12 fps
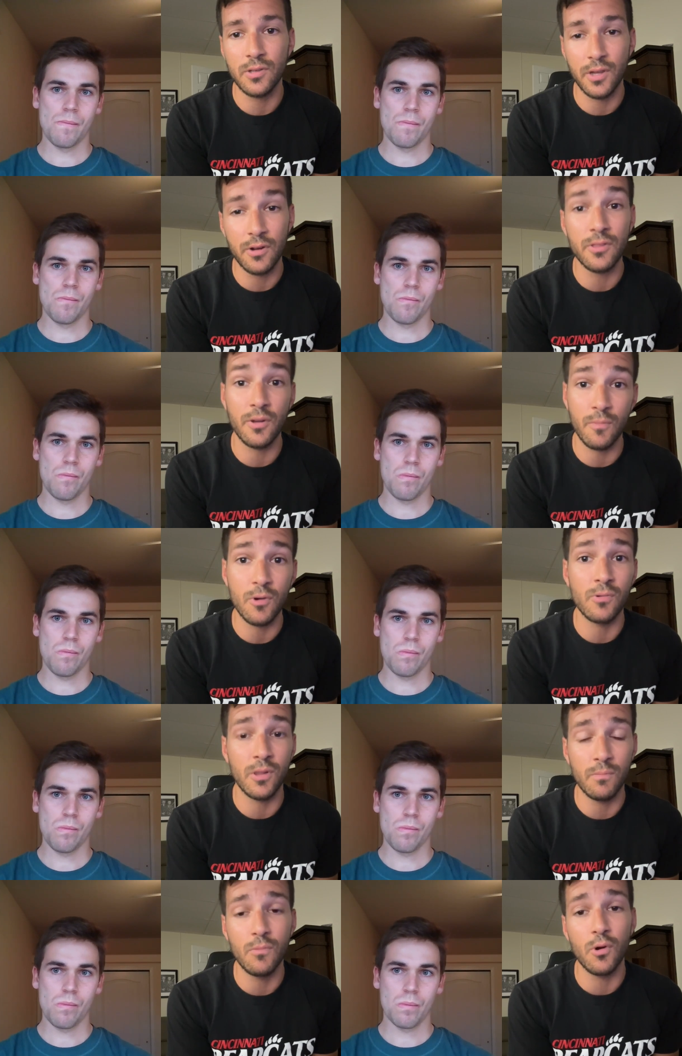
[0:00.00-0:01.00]
Speaker 1: still there, they're
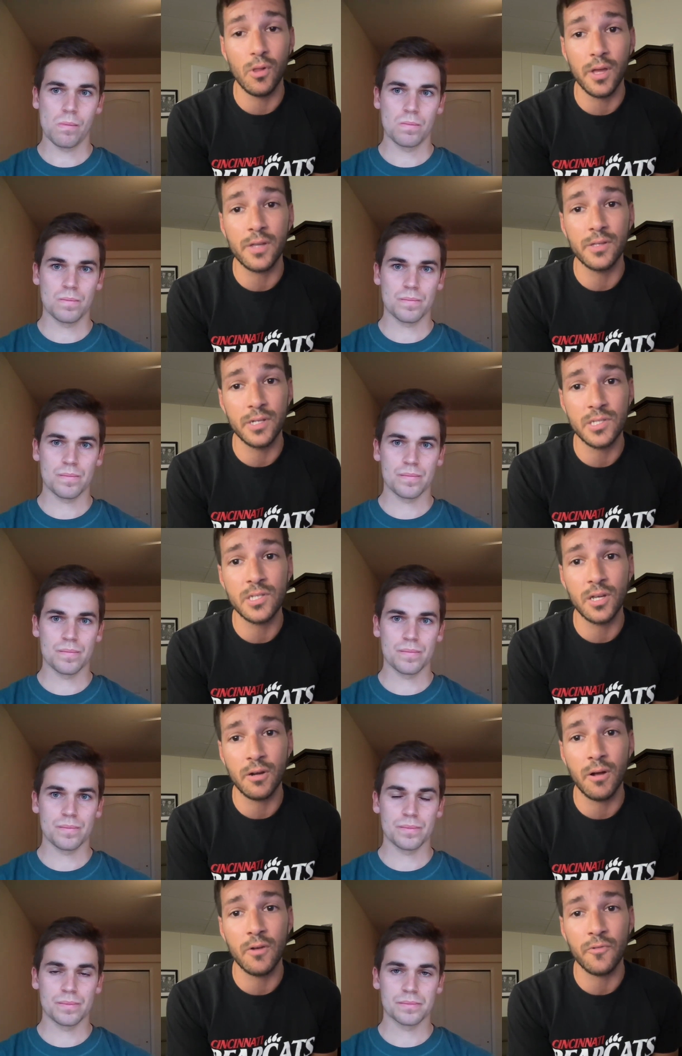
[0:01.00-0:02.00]
more more likely to
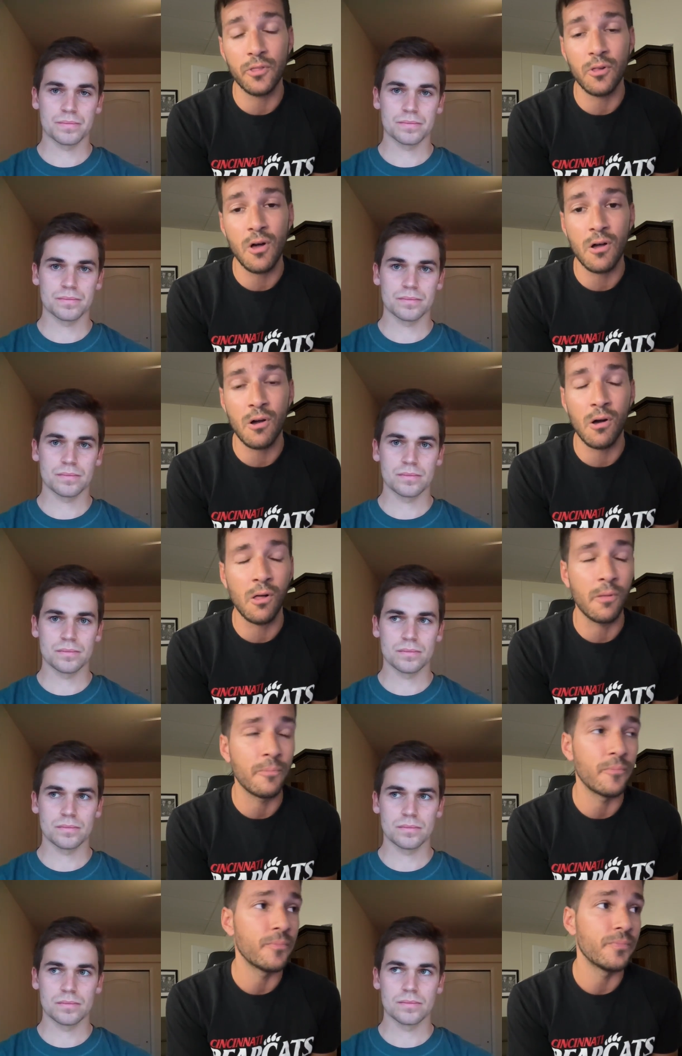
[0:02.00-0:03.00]
stick around for the long
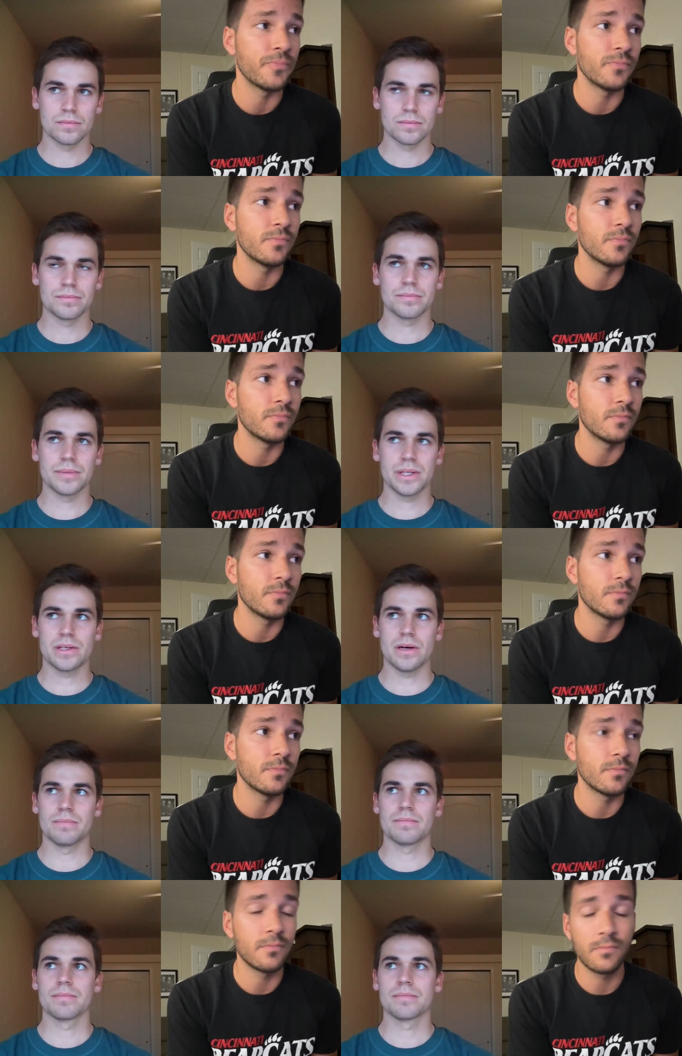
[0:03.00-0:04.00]
haul. Big time.
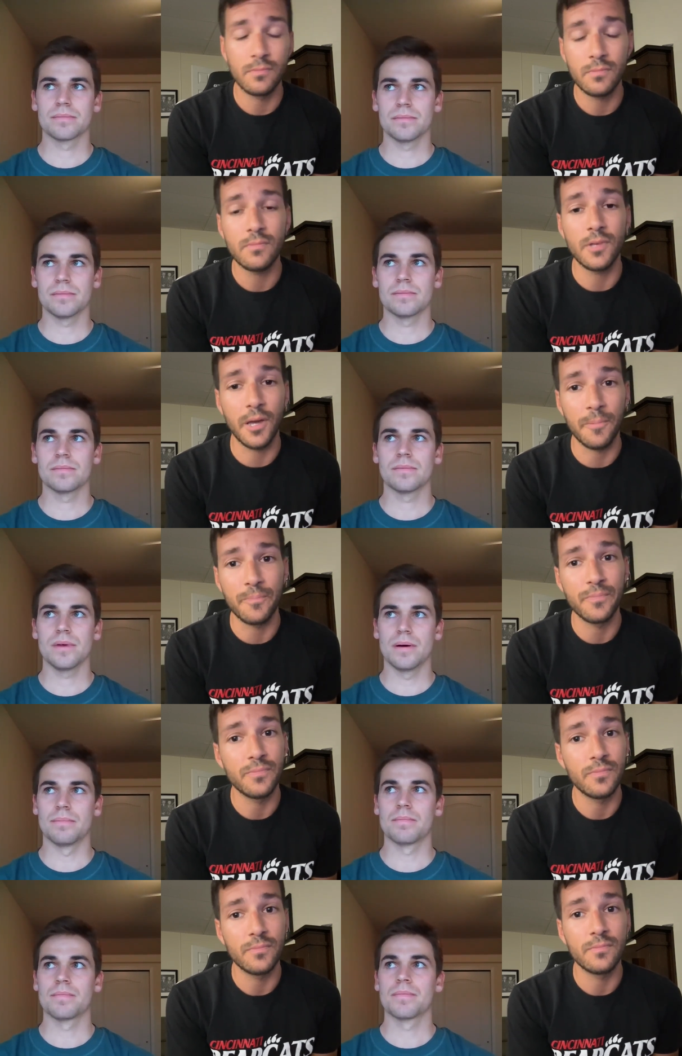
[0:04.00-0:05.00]
Yeah. Yeah.